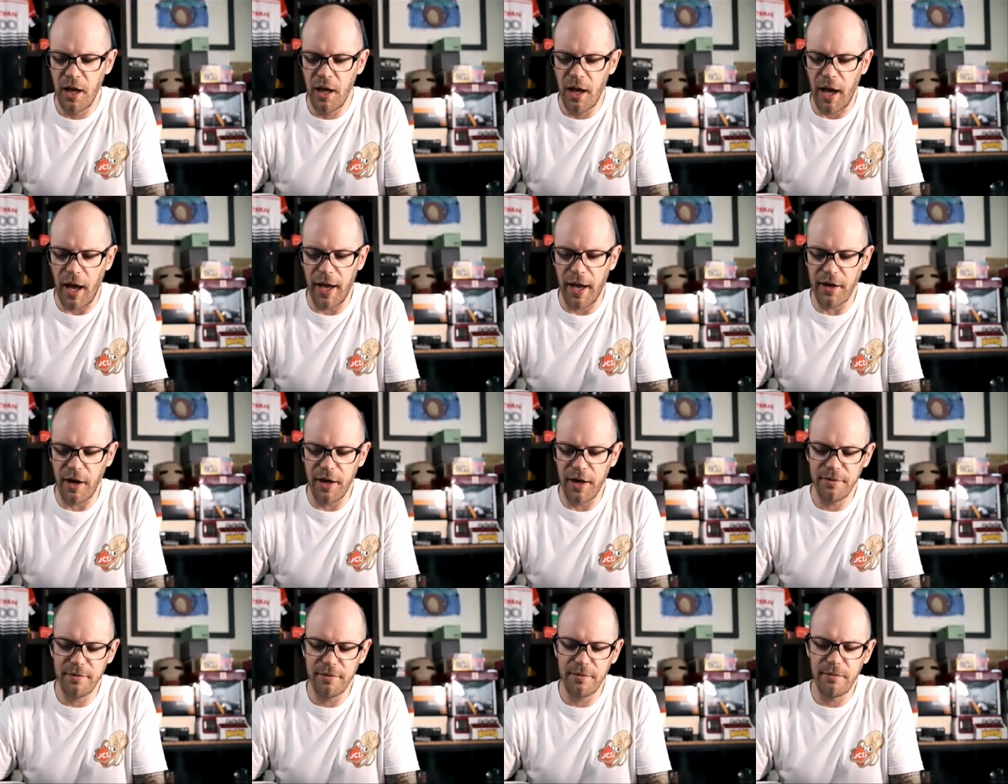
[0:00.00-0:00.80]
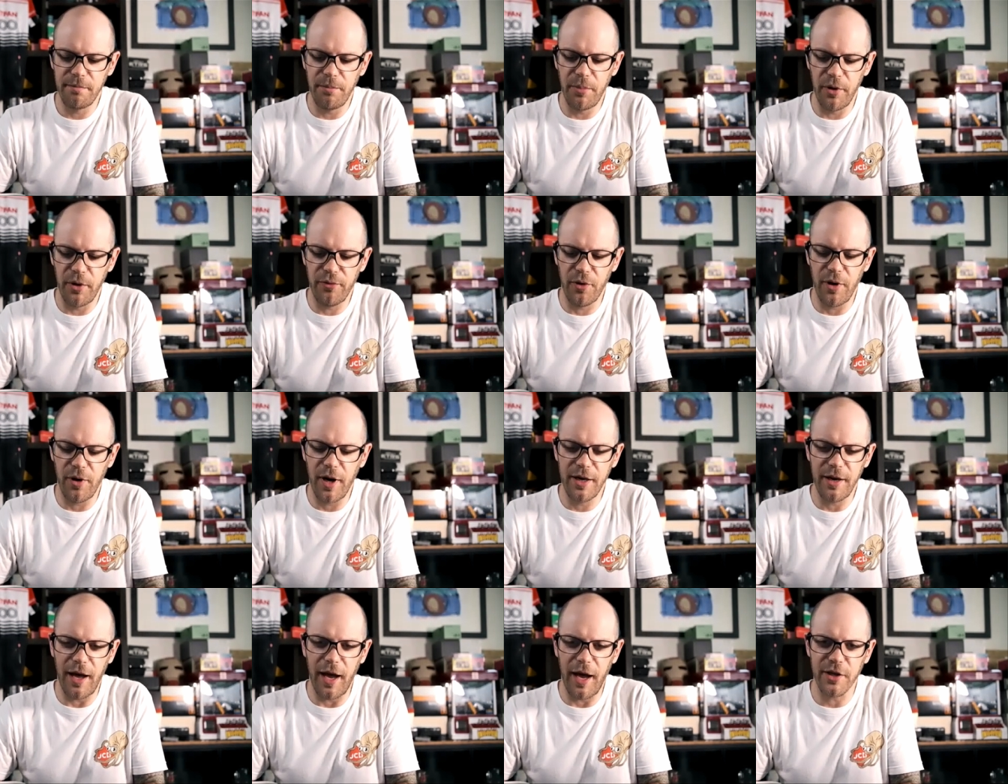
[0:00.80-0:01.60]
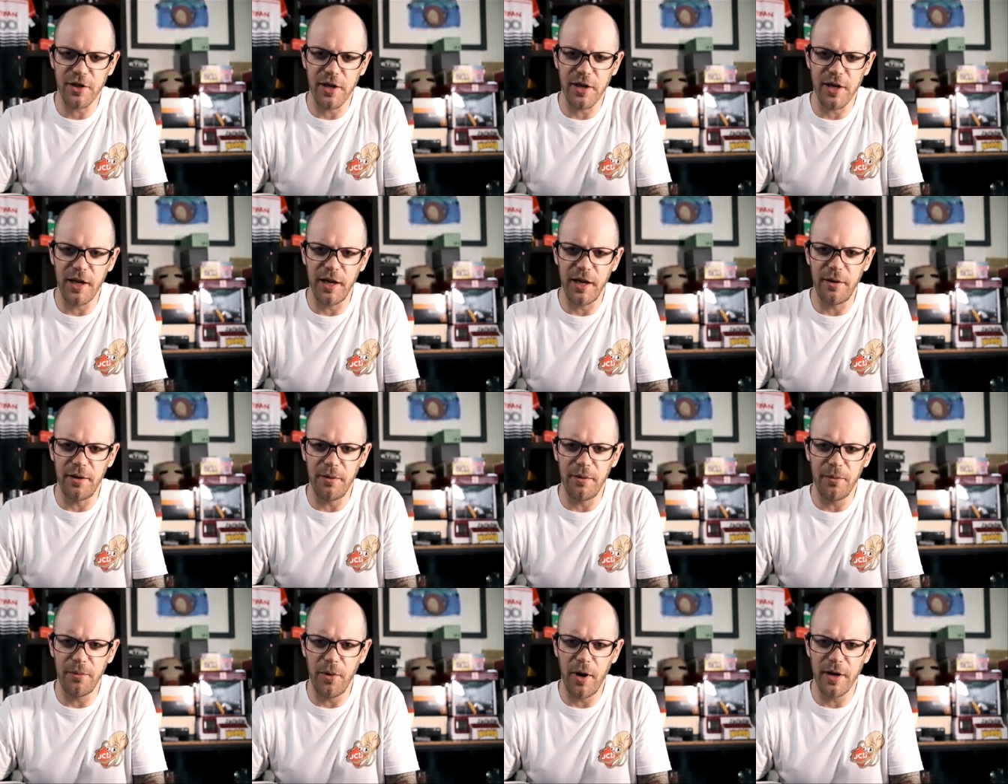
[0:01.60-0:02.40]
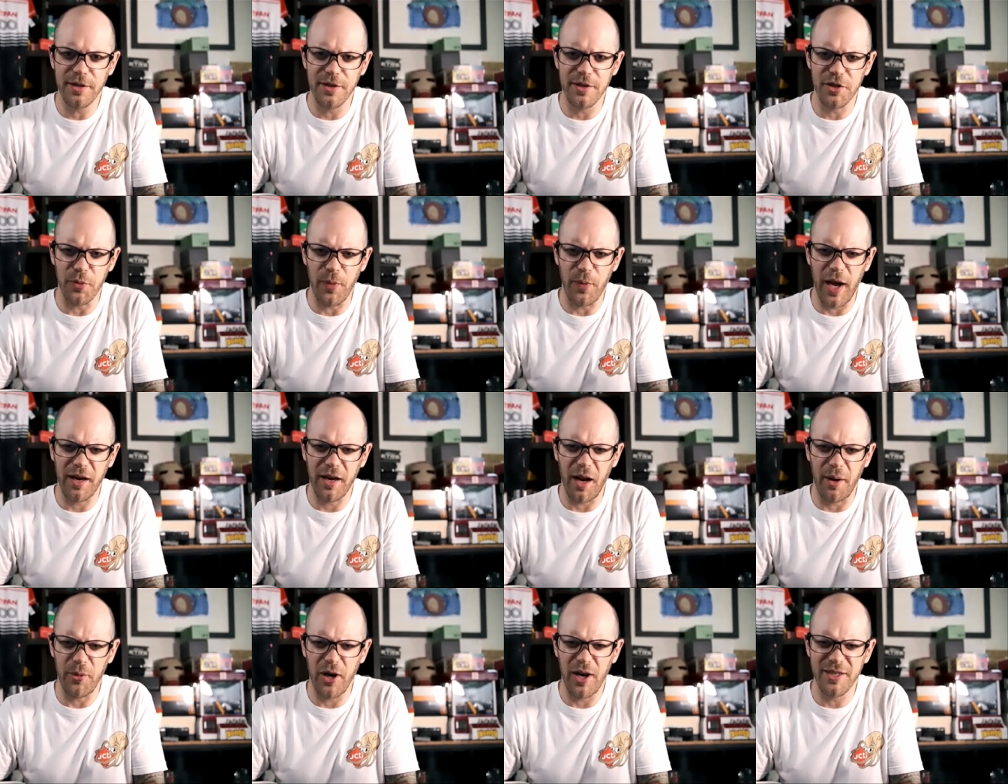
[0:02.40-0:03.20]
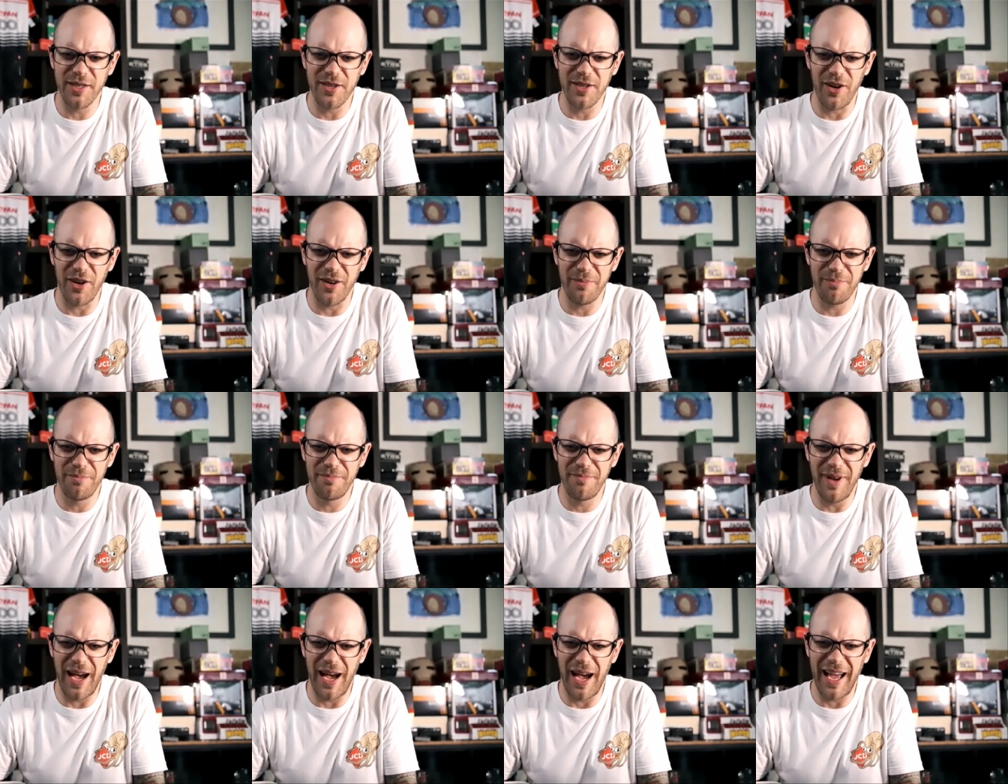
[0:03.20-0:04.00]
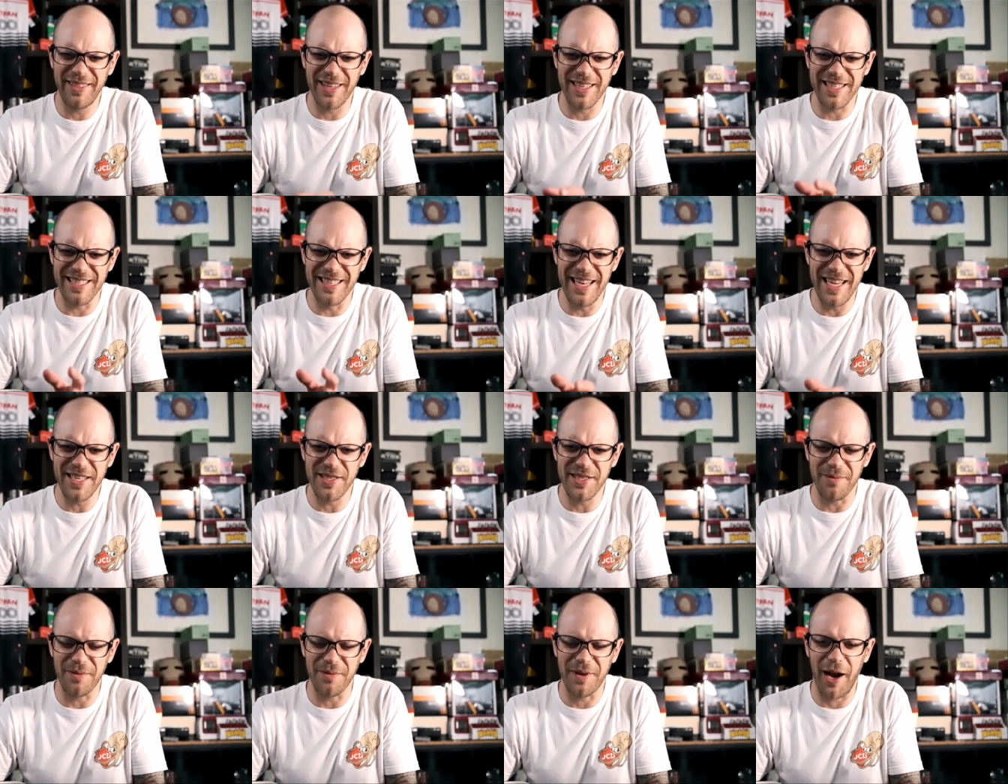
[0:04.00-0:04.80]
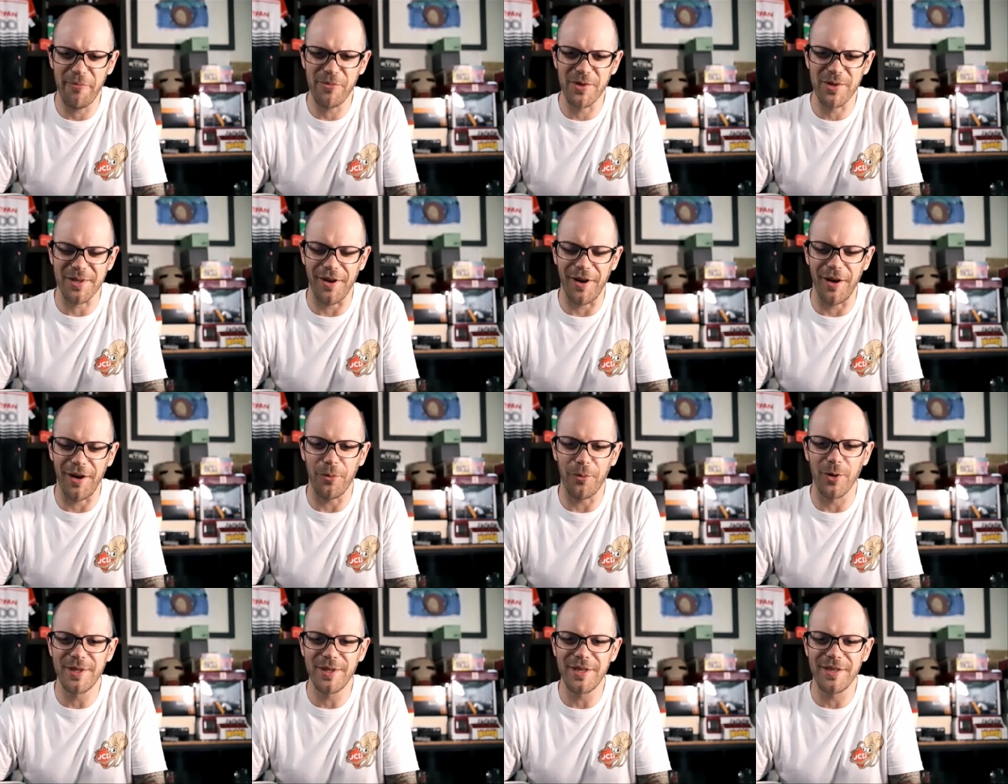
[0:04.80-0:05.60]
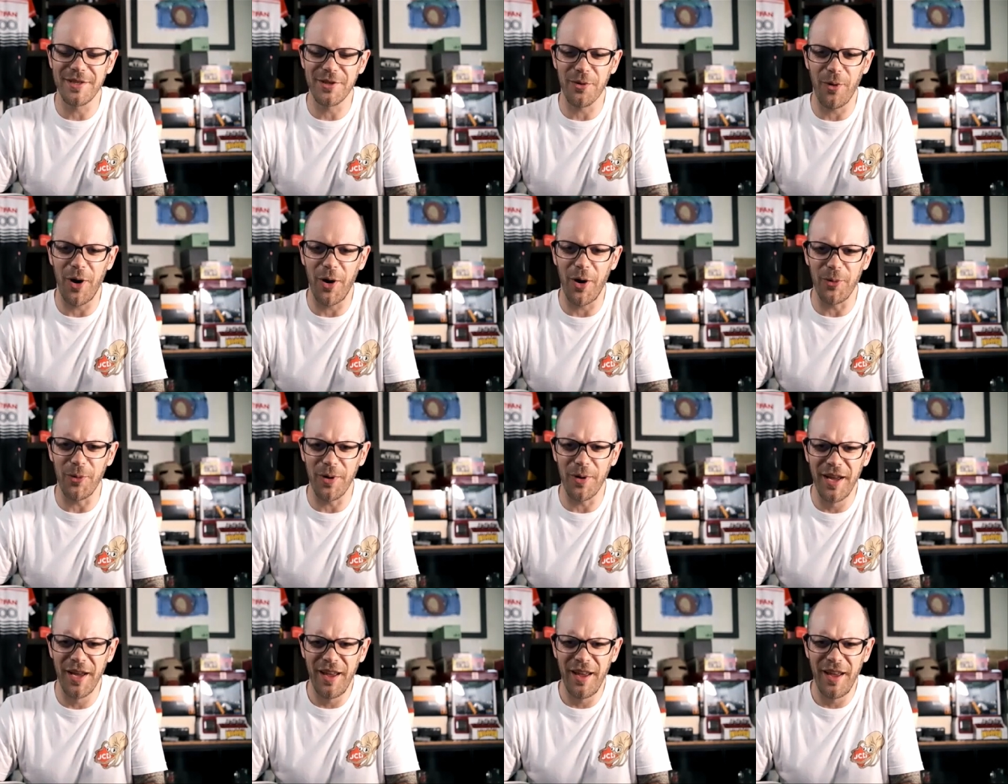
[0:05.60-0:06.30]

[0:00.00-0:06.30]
and I before I'd actually worked at Japan Camera Hunter, I had this list of cameras that I'd wanted to own,